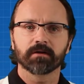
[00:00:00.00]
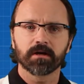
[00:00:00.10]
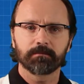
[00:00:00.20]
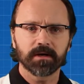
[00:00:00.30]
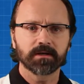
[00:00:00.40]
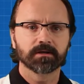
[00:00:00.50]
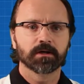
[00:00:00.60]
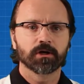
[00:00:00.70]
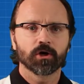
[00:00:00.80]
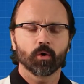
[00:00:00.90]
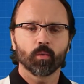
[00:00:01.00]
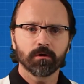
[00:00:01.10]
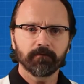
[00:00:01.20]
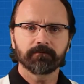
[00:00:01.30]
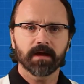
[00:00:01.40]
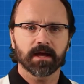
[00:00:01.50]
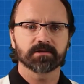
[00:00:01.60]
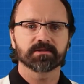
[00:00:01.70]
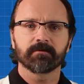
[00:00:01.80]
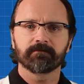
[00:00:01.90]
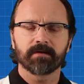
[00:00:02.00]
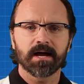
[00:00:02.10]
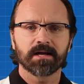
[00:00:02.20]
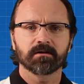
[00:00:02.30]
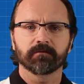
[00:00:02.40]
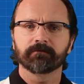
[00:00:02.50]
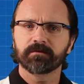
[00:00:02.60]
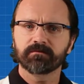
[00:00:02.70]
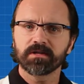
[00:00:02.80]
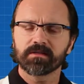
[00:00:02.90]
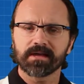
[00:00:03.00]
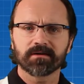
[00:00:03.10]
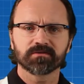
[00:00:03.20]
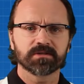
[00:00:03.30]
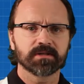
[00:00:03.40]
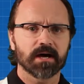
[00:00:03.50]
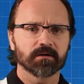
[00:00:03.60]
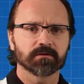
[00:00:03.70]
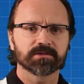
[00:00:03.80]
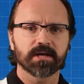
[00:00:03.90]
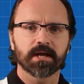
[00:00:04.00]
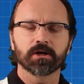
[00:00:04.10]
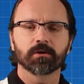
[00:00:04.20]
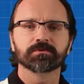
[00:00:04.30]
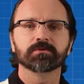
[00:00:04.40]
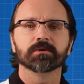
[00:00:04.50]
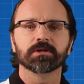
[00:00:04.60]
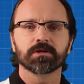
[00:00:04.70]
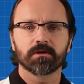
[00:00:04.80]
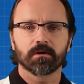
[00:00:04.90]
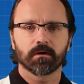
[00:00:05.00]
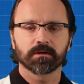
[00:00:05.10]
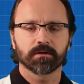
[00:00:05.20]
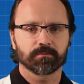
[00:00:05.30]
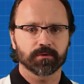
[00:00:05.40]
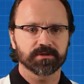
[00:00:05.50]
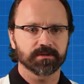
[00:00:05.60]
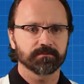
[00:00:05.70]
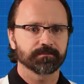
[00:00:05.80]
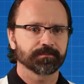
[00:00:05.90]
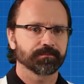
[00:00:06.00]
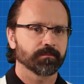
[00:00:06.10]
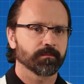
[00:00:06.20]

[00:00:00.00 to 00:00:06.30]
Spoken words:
of HIPAA will face a fine of $50,000 and up to a year in prison.